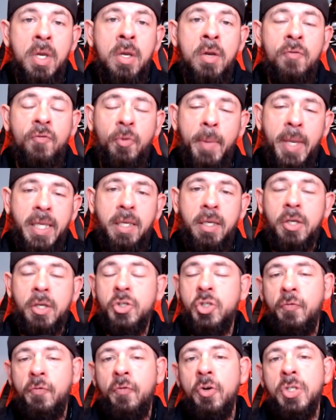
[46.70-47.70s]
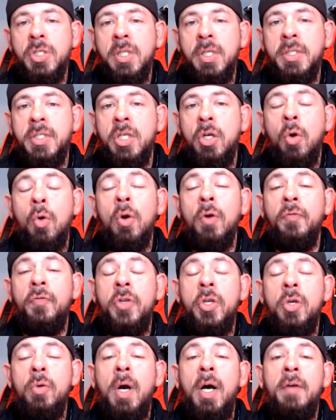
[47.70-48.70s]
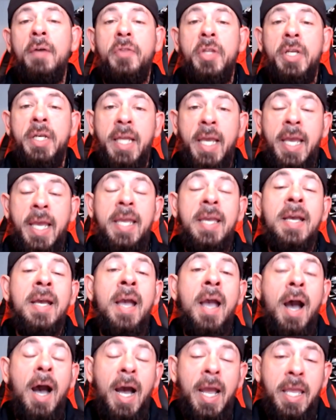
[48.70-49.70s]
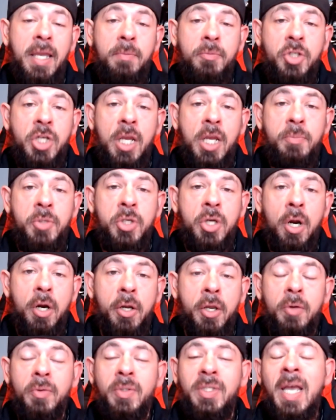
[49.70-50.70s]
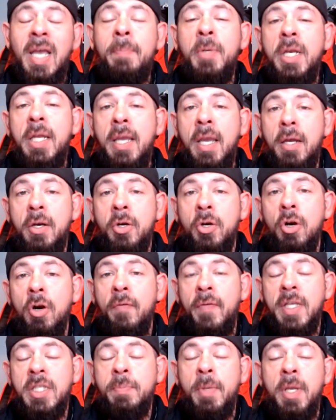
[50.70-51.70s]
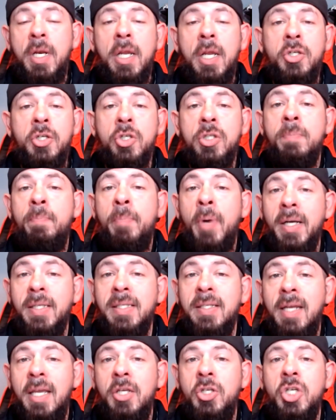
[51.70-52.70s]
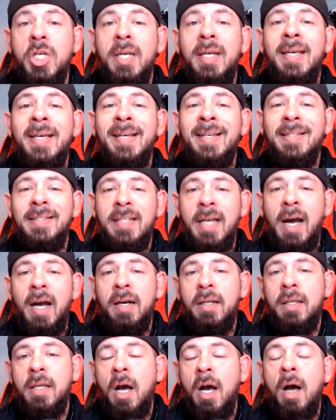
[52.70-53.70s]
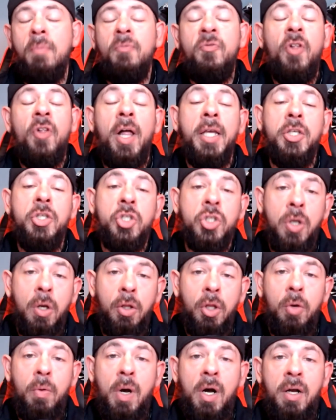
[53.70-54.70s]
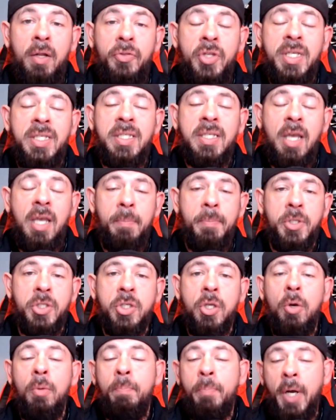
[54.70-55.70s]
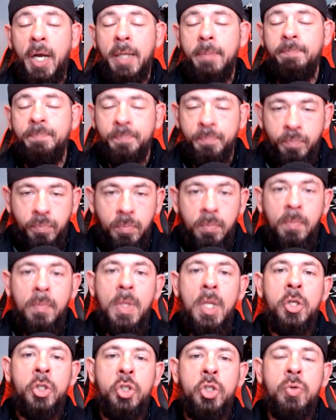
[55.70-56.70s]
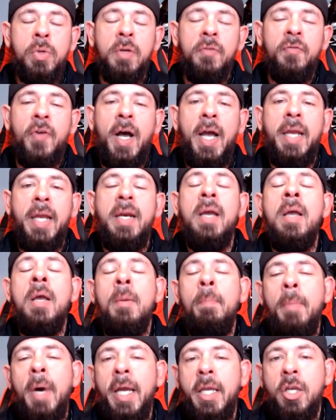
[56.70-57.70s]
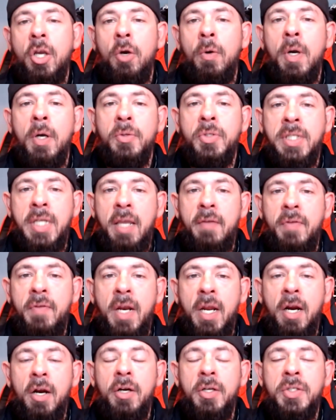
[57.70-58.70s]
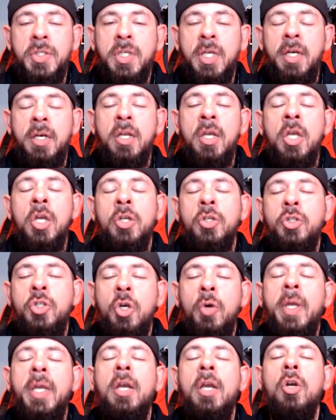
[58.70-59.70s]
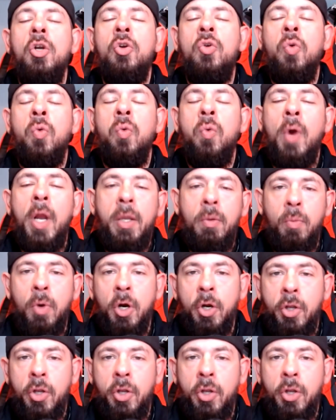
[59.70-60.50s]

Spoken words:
for making us your first listen or view of the day. I am James Yarcho, deputy editor of SB Nation's BucsNation.com, flying solo on this episode, but you can find my co-host, David Harrison, doing great work